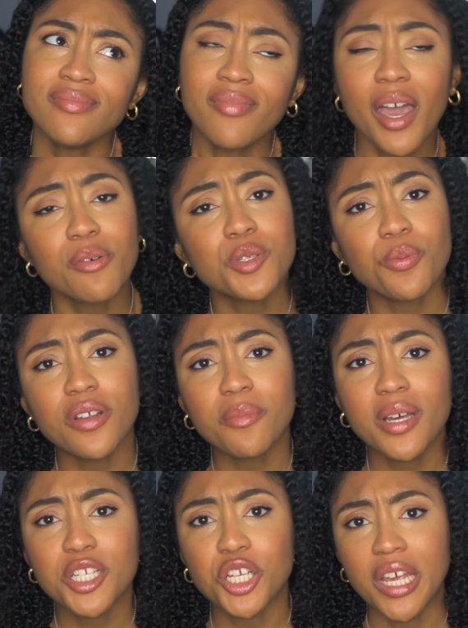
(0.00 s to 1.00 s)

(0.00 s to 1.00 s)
That was pretty much